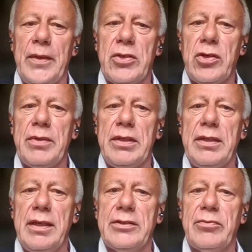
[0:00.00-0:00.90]

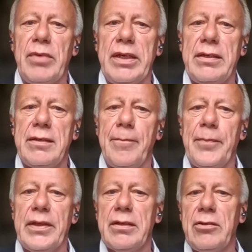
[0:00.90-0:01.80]
Germany has made
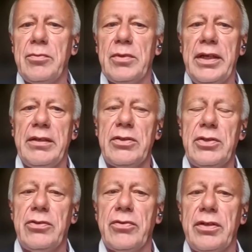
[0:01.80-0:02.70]
the global
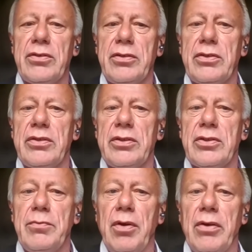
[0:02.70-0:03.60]
energy
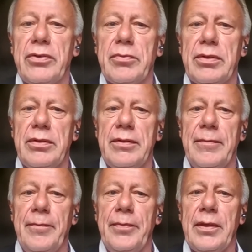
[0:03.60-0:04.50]
transition possible.
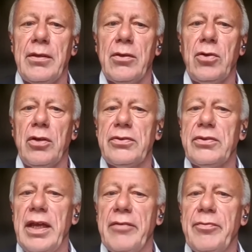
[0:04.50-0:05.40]

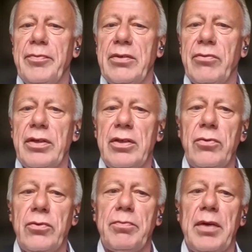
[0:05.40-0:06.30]
Costs have been
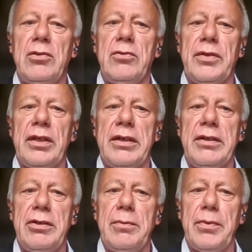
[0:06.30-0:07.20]
reduced by over
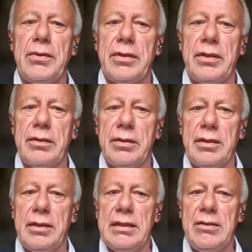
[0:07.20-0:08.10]
90%.
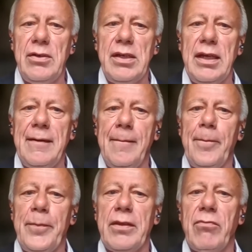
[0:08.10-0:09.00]
Today,
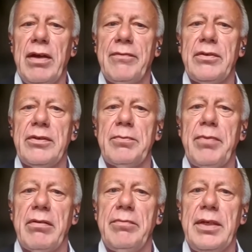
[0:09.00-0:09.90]
the reference
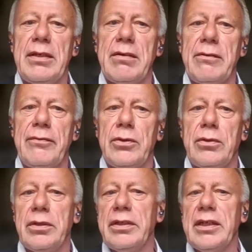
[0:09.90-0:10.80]
parameter
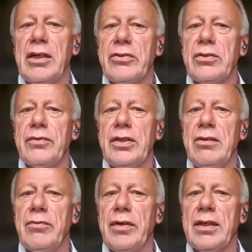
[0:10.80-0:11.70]
for cost of
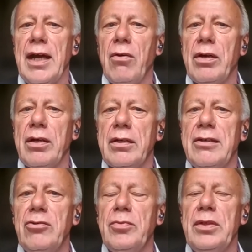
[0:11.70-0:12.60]
kilowatt hour
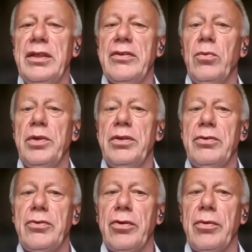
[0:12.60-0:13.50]
globally is a wind
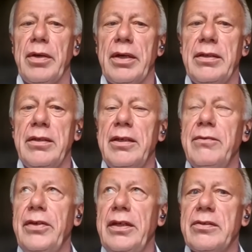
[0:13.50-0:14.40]
turbine in
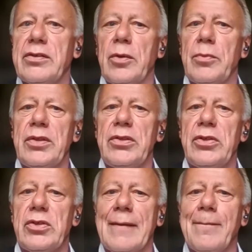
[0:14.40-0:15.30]
fierce
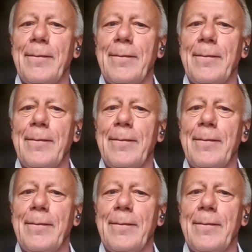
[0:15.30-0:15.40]
competition